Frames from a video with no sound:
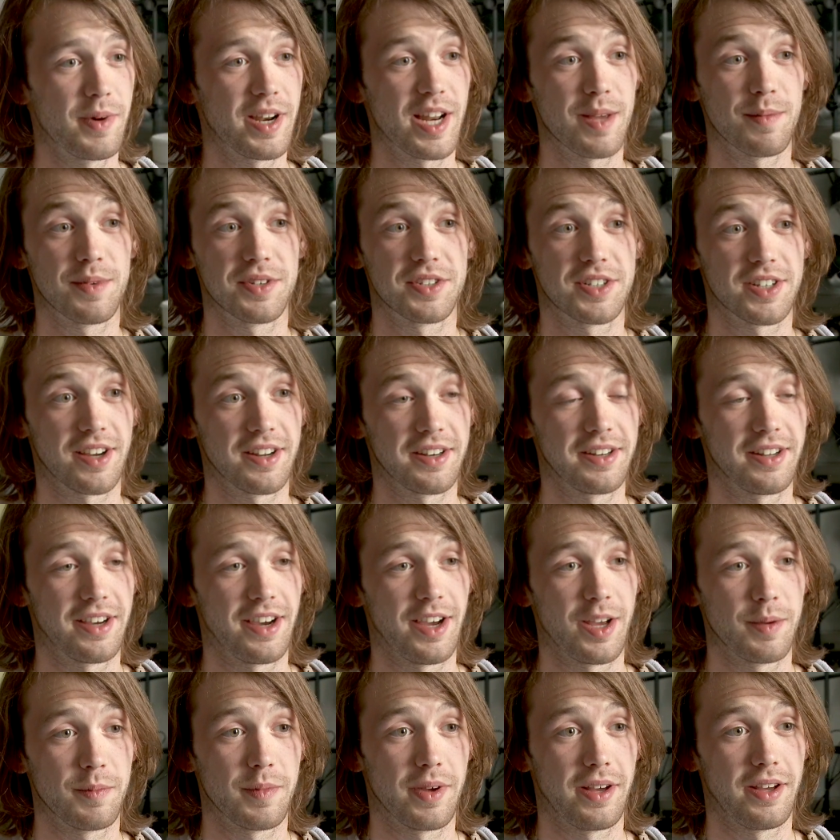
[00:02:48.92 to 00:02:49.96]
my name is John.
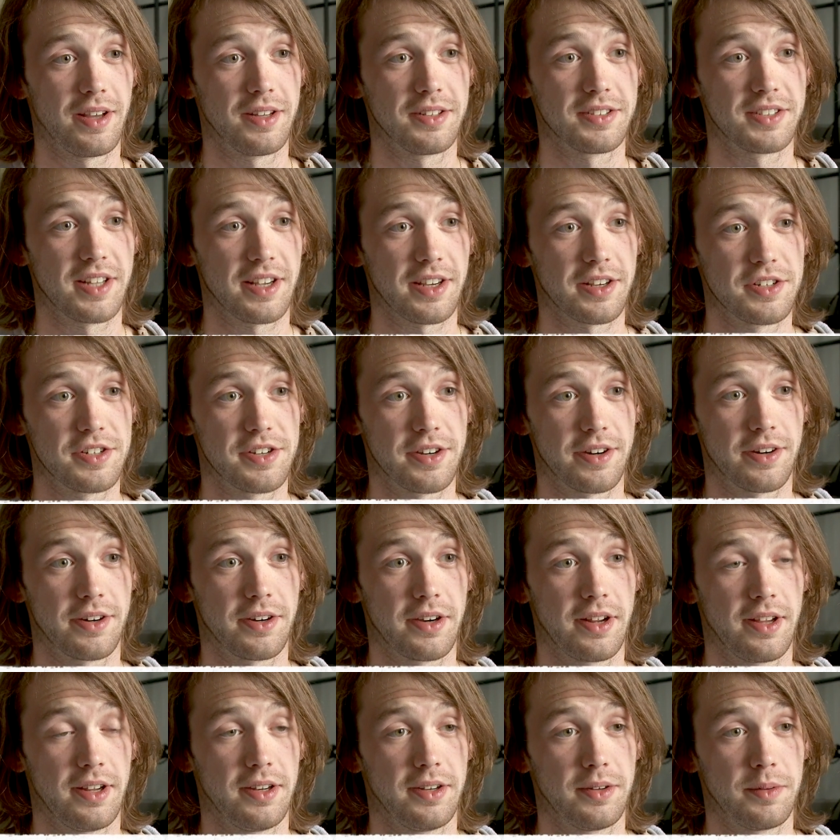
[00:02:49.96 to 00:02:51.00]
I'm a second year
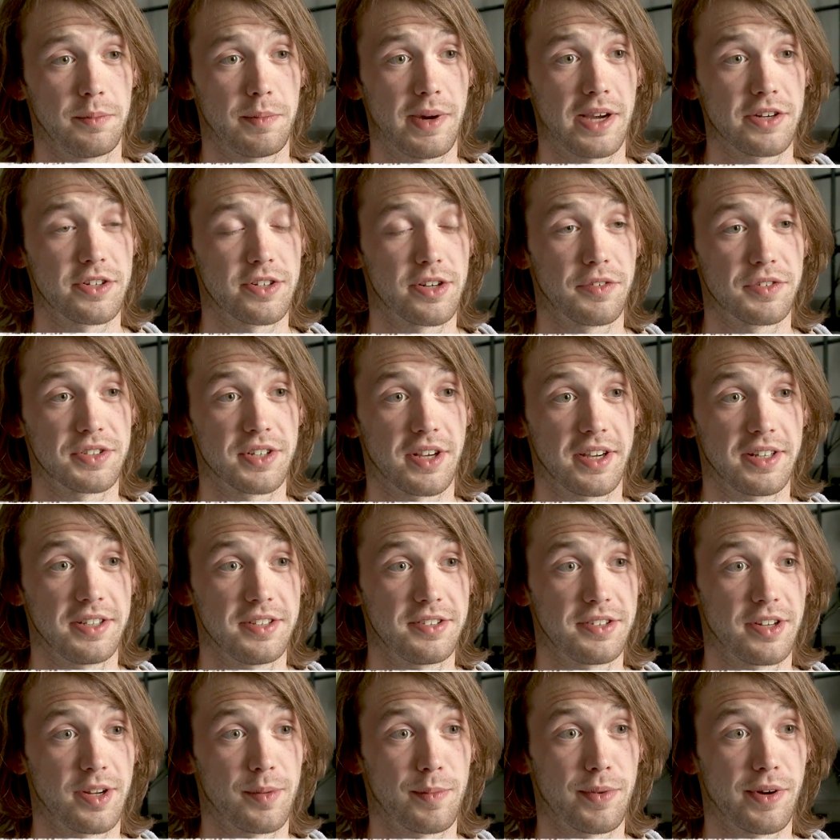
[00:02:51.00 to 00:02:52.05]
in Bachelor of
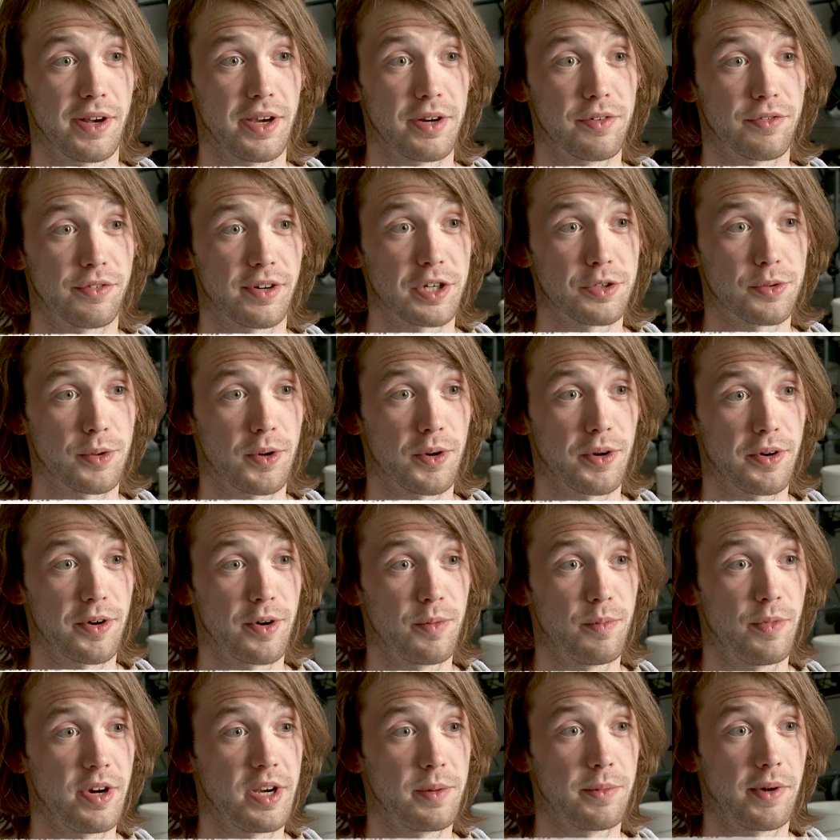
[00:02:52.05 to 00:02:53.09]
Science in Applied Freshwater
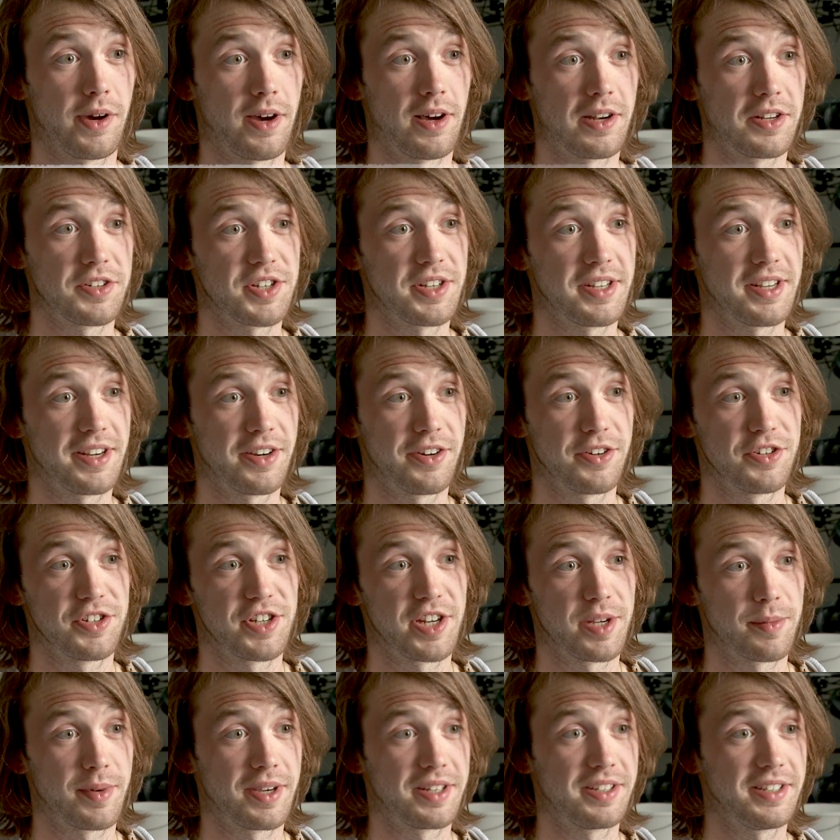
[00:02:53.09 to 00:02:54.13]
and Marine Biology here in
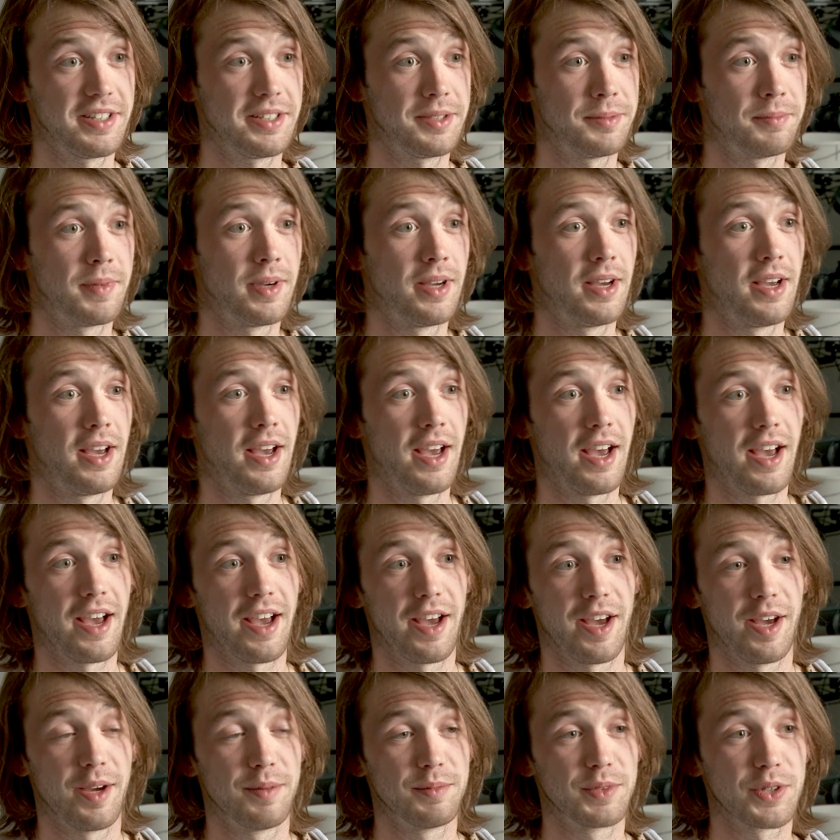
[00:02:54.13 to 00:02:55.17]
GMIT.
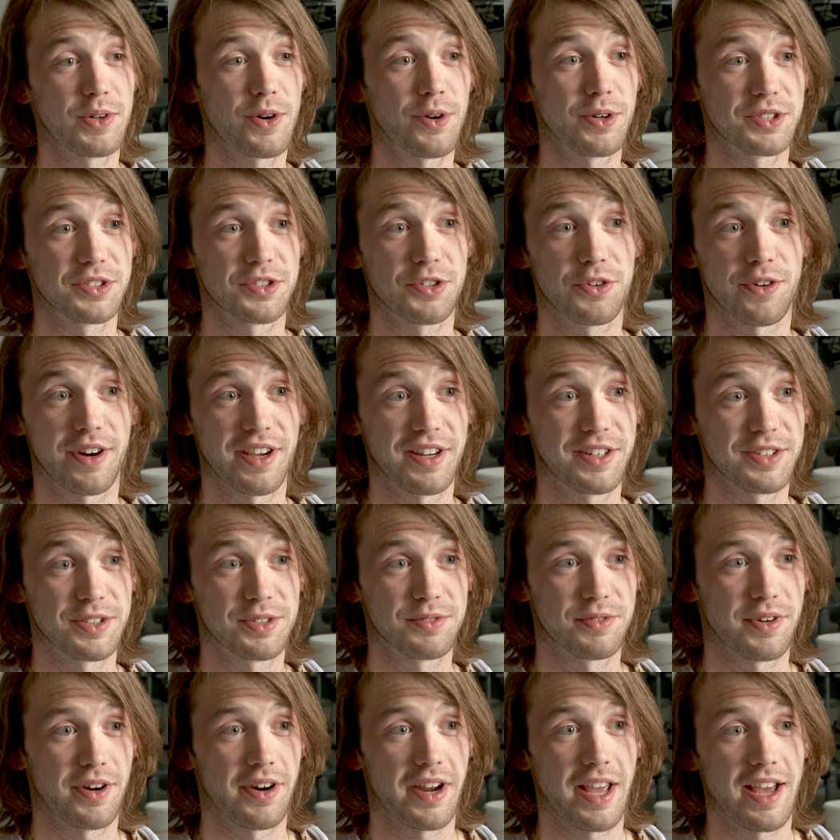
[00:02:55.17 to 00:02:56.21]
The course is great. It's
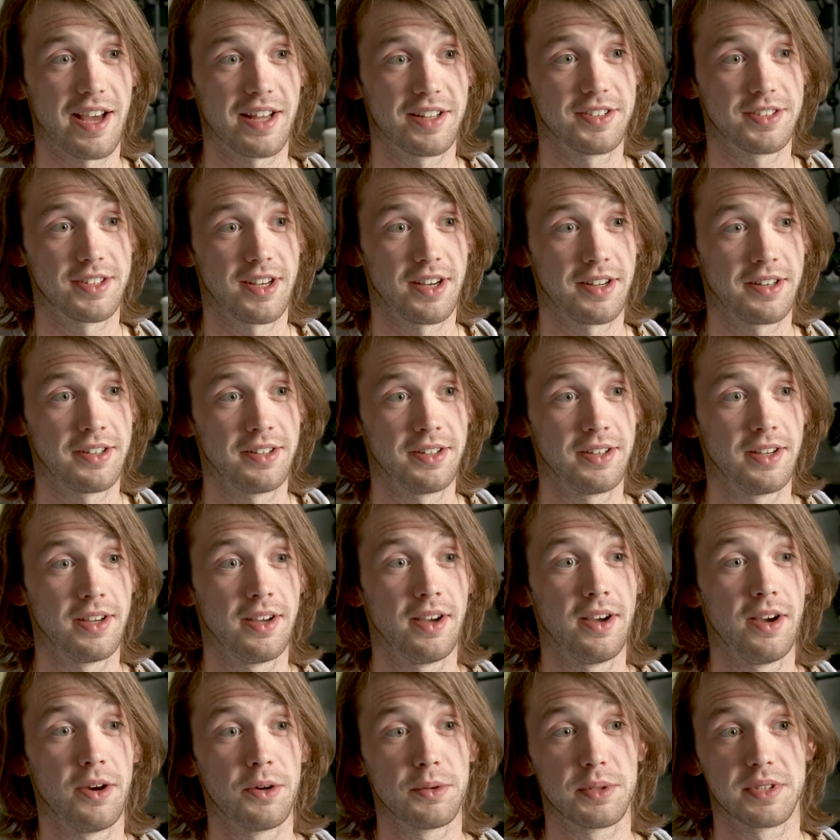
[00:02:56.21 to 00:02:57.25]
very hands-on.
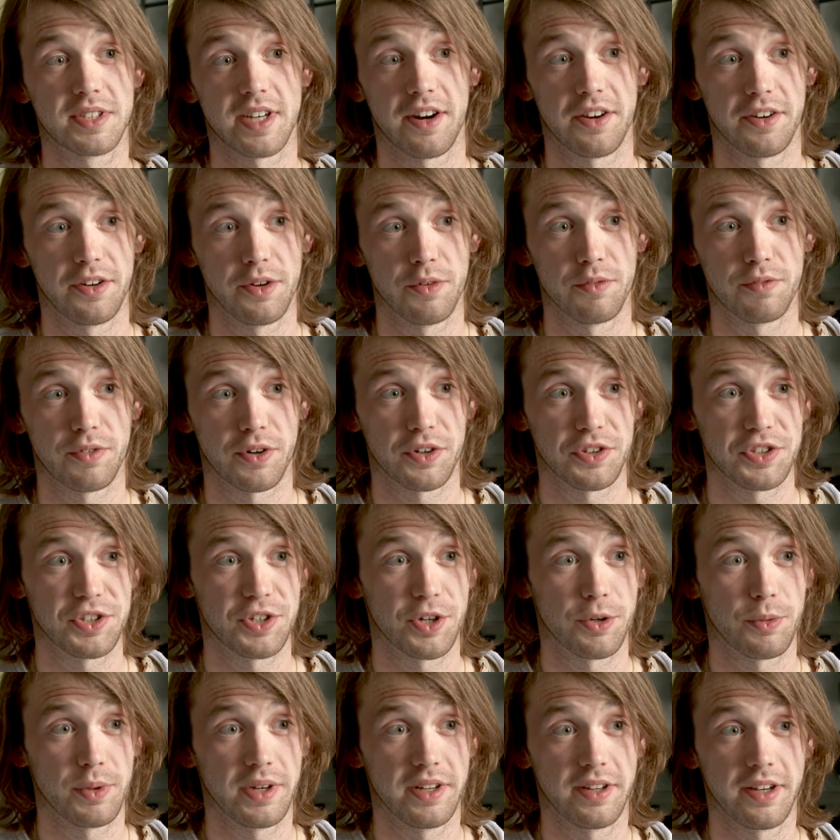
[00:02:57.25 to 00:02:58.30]
We started in first
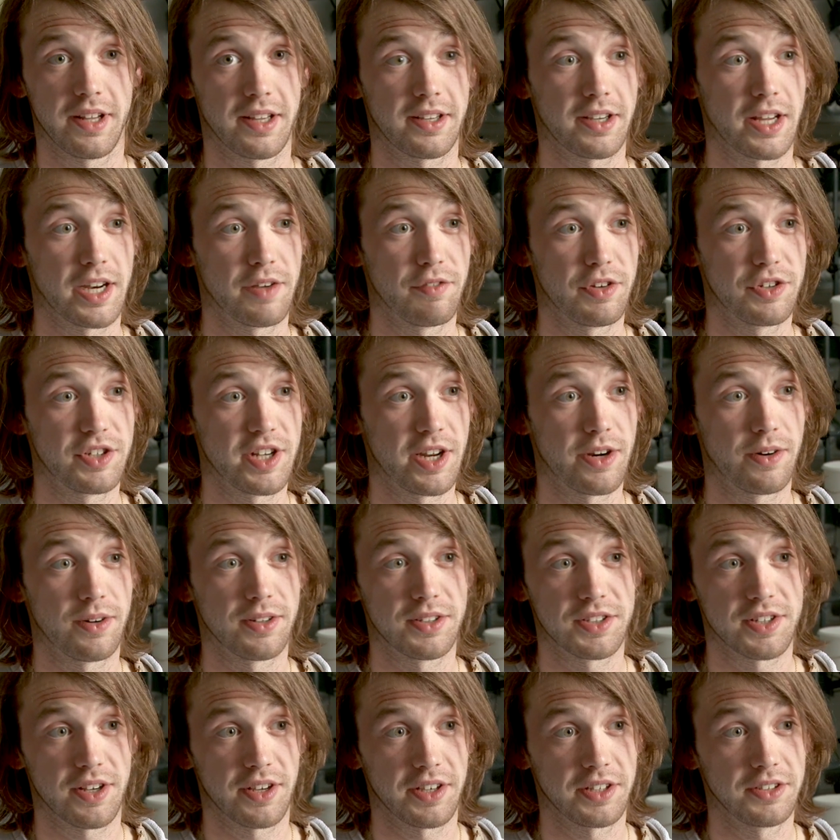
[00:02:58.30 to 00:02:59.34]
year. We did a kind of a general
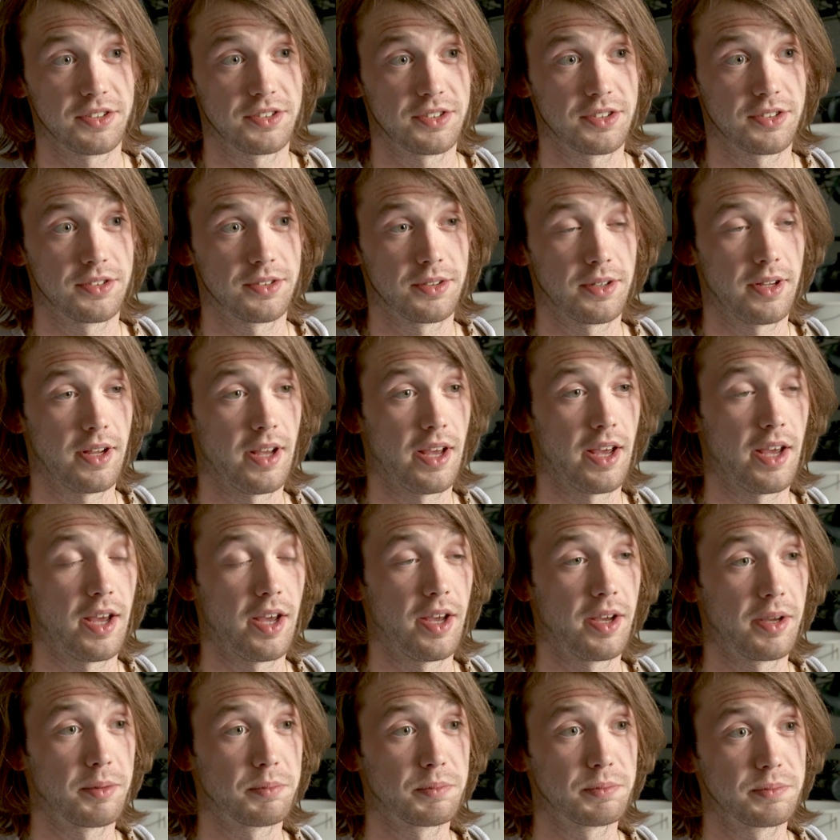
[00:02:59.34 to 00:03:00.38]
science
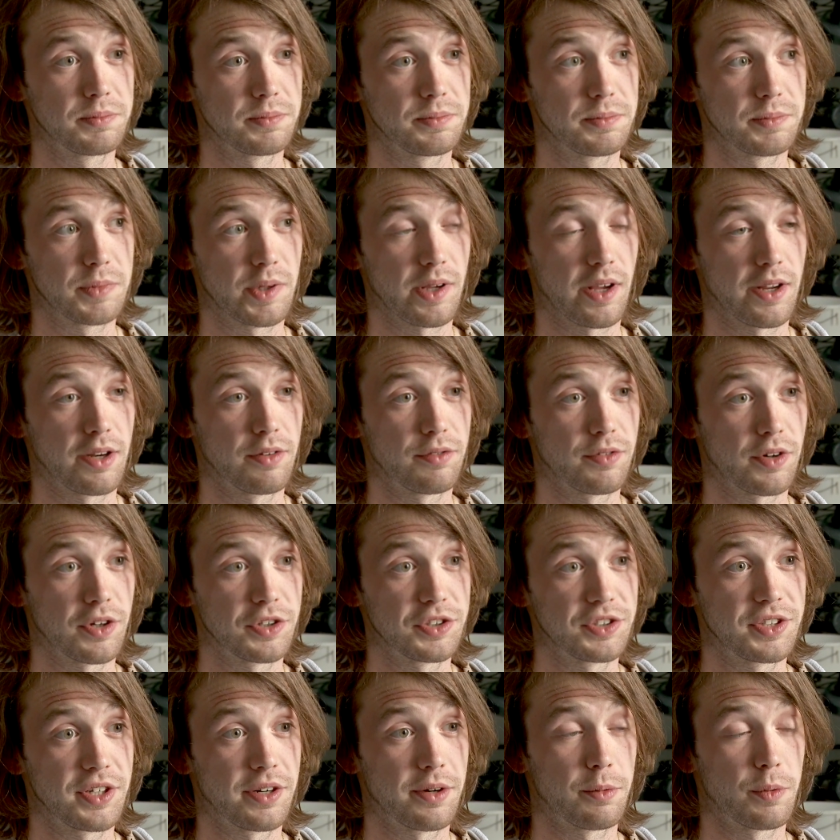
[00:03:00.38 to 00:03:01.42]
kind of
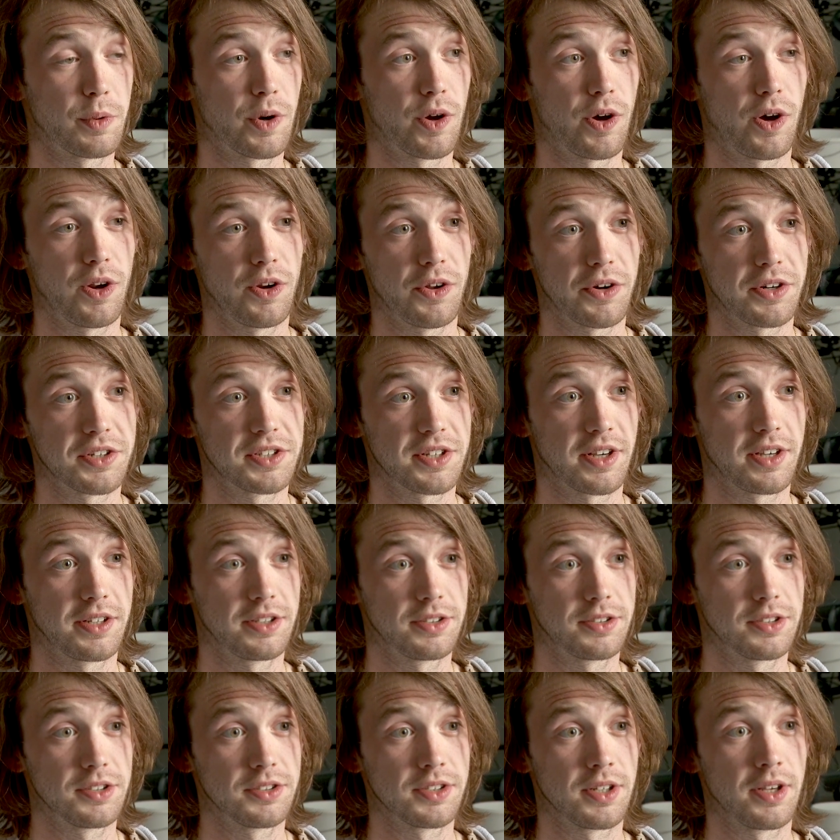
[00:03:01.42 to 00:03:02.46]
first year with all other
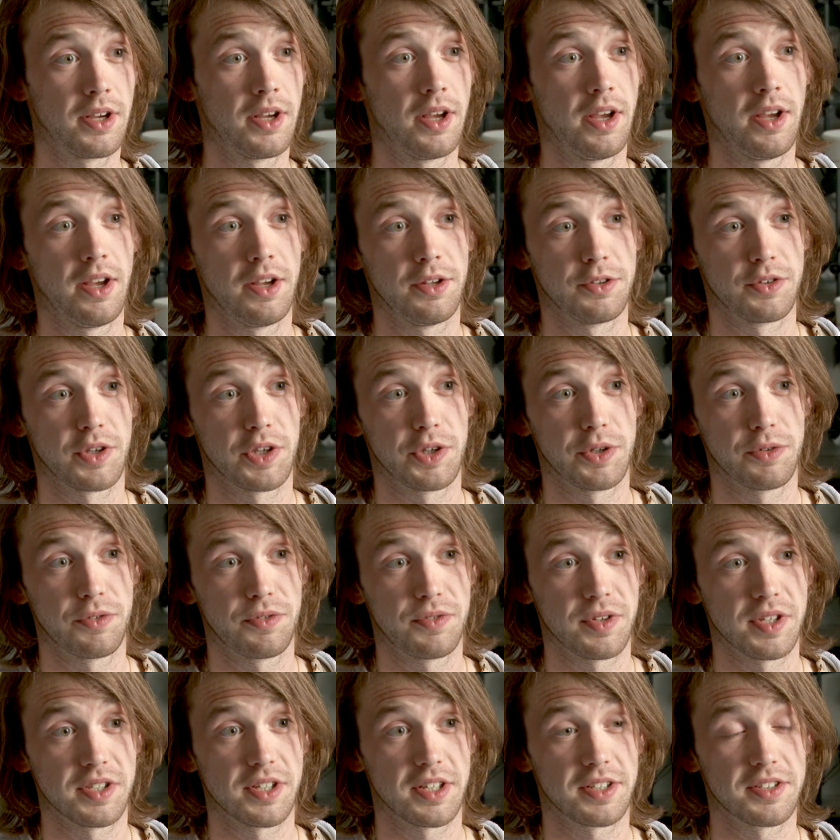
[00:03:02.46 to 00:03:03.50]
sciences. So you do
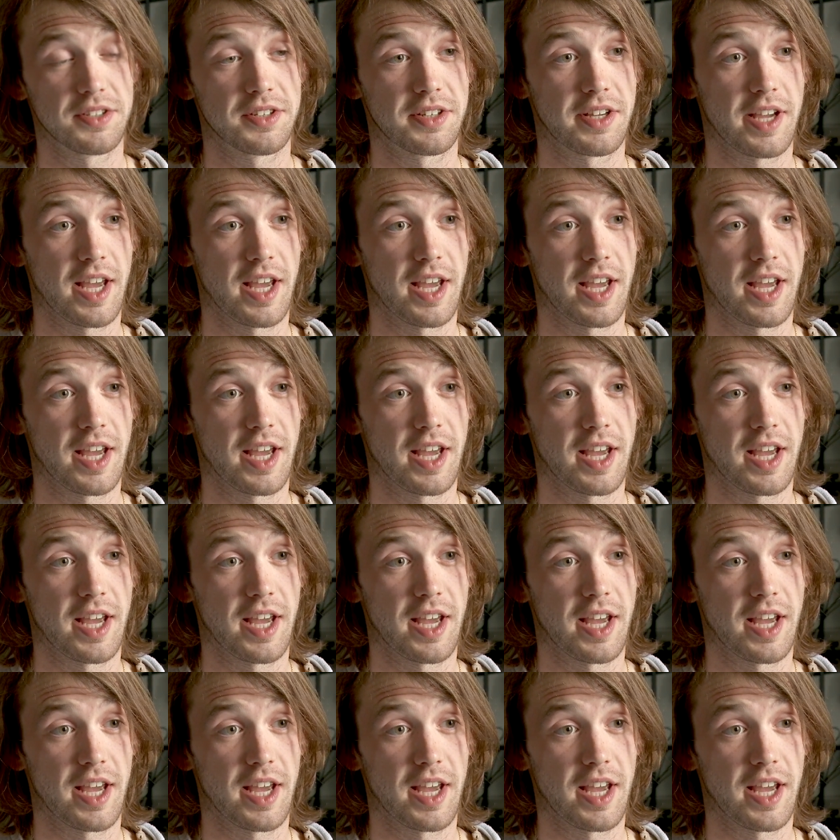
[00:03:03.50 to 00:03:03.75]
physics,